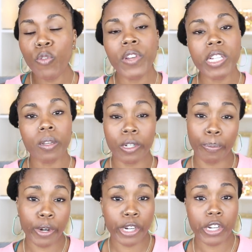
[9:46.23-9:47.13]
move into
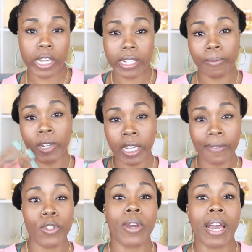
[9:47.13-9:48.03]
depression because I'm gonna
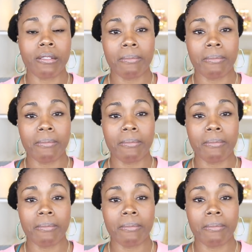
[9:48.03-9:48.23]
give you guys